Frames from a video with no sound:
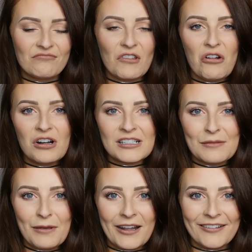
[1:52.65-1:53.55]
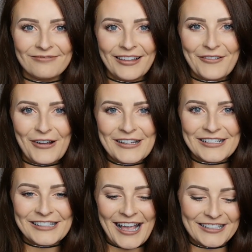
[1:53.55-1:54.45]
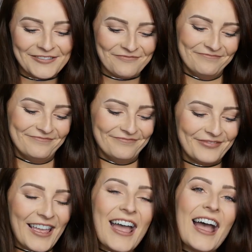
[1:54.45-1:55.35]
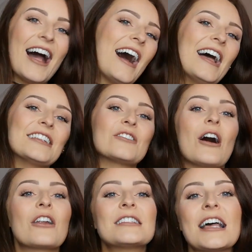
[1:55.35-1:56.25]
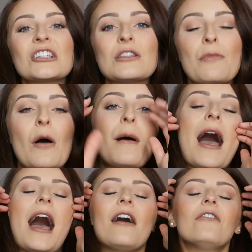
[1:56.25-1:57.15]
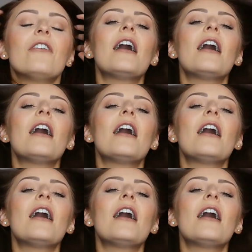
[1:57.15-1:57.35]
Or sleep in it, like what I just said. So I'm going to section the bottom half,